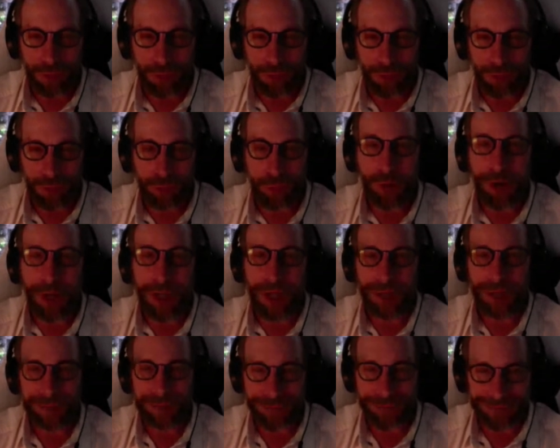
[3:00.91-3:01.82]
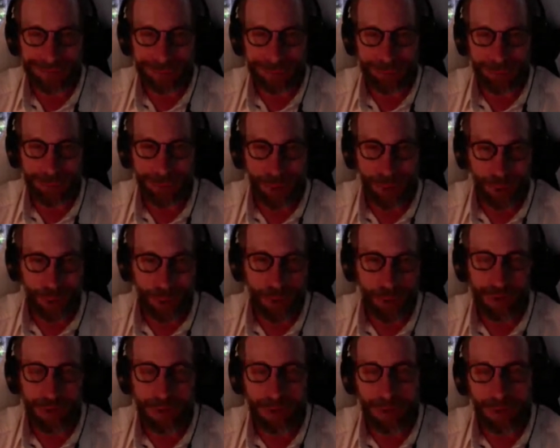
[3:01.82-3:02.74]
for free
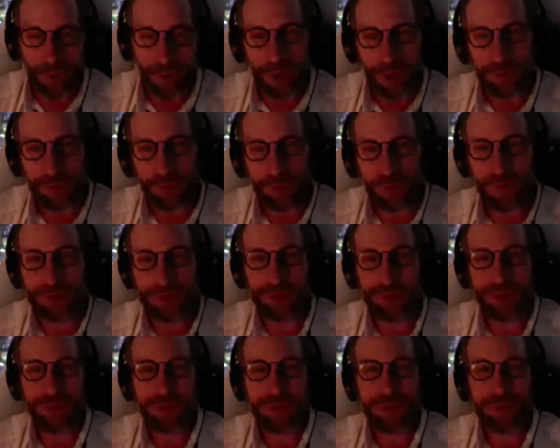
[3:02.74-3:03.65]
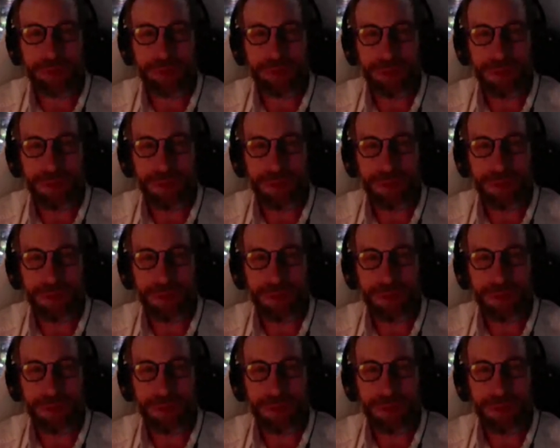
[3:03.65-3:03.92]
using the laws of physics.